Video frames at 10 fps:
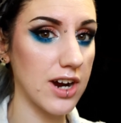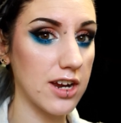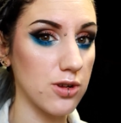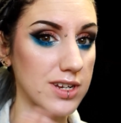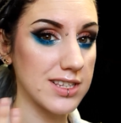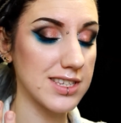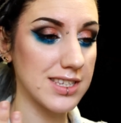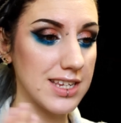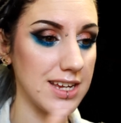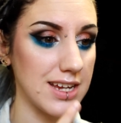and you can
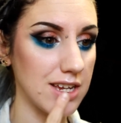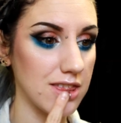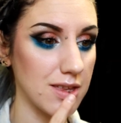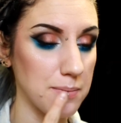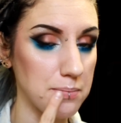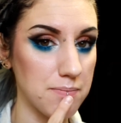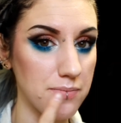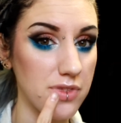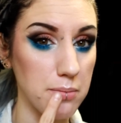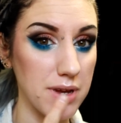see
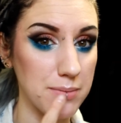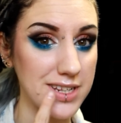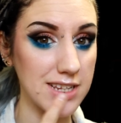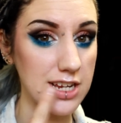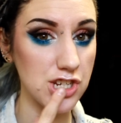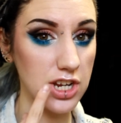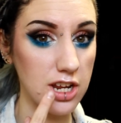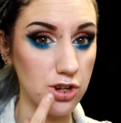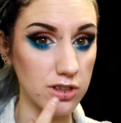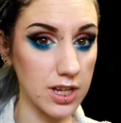the pigmentation
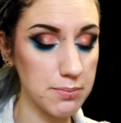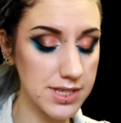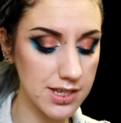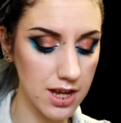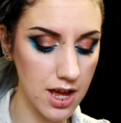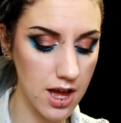in your lips.